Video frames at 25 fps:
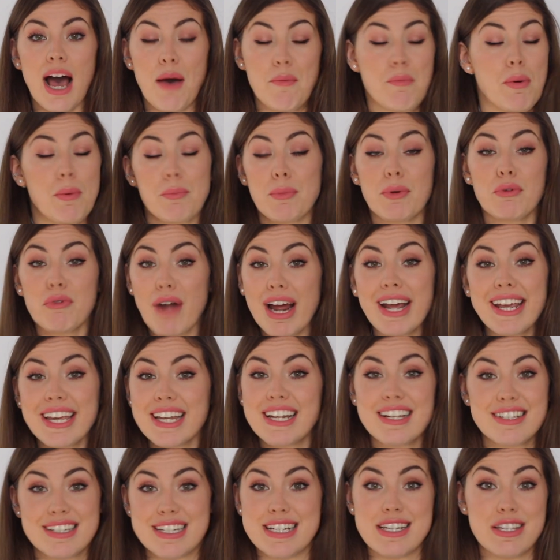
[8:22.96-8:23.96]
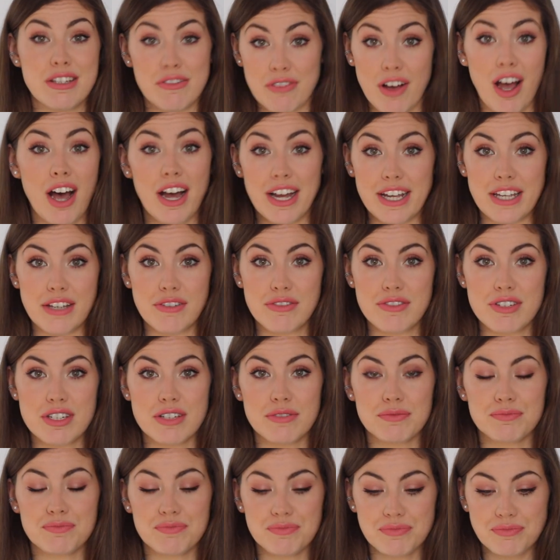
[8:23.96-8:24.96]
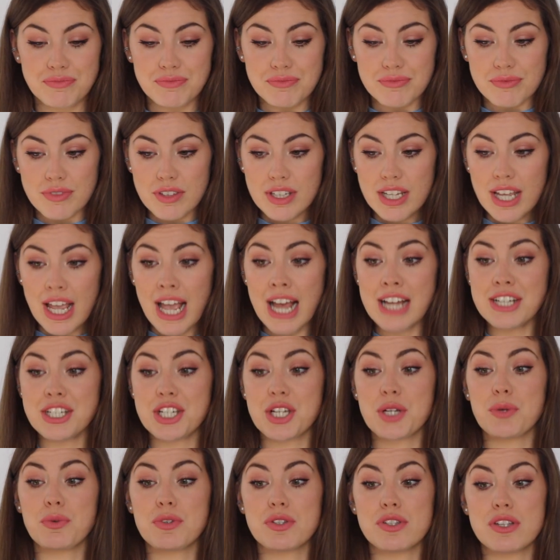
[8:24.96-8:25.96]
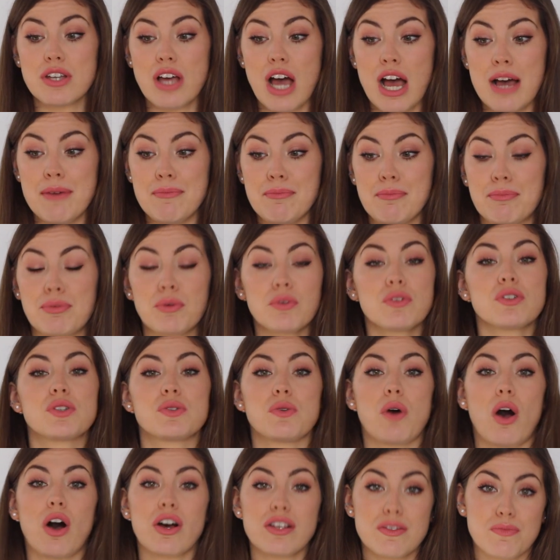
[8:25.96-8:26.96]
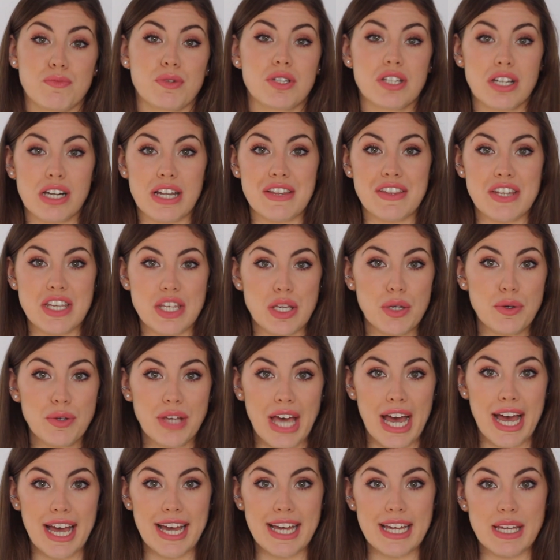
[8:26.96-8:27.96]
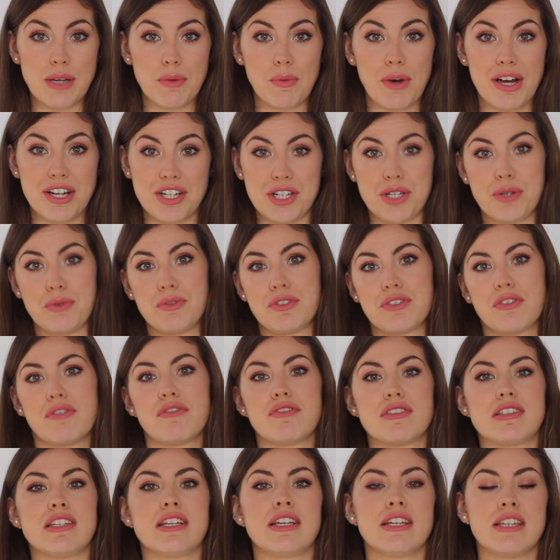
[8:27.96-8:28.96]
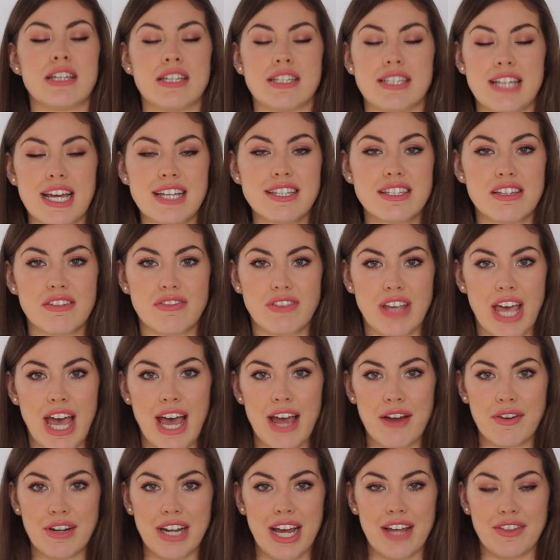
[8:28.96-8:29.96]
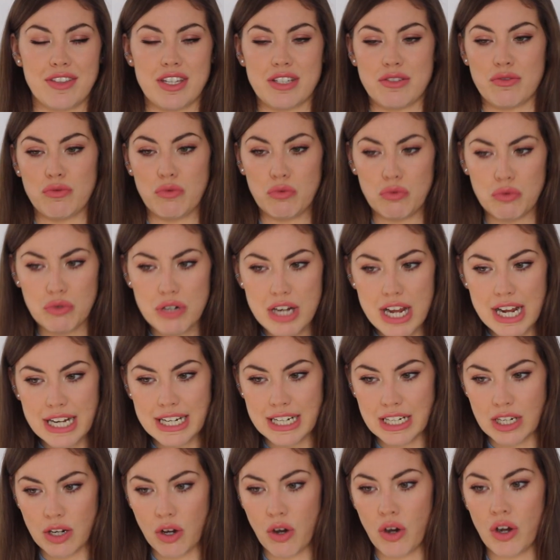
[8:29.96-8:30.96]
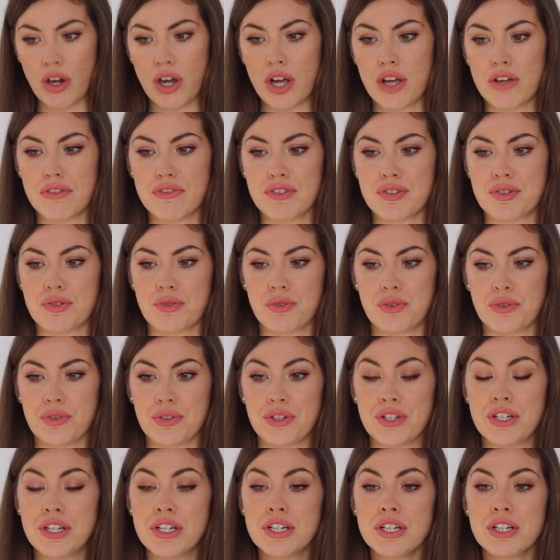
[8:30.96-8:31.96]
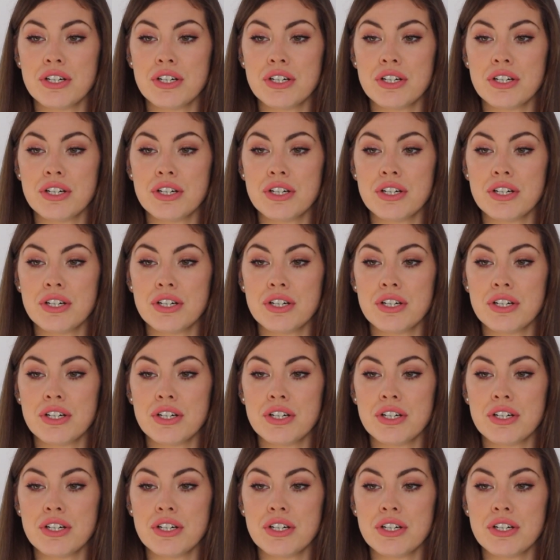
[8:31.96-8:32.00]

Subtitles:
but miraculously survived, and she was brought to a hospital in the UK where she was obviously in intensive care and had this really long, overdrawn